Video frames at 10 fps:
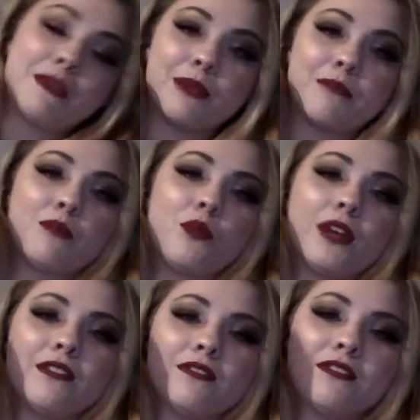big boy.
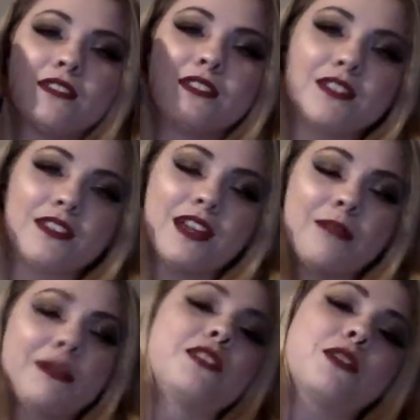I
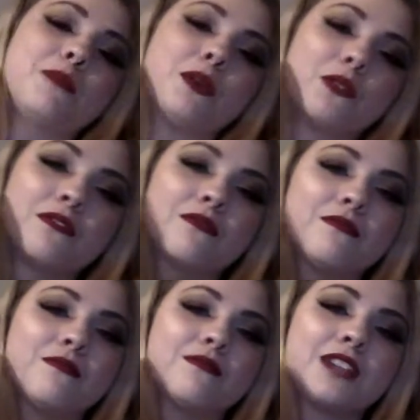mean, they're both
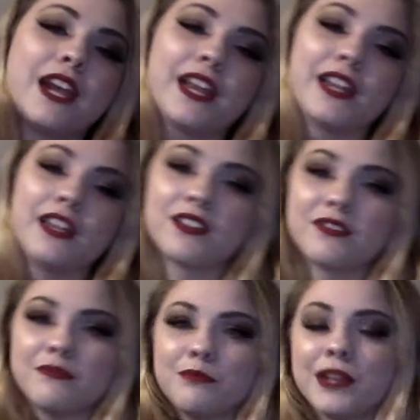tiny,
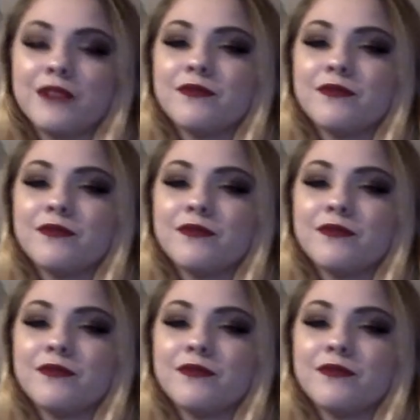but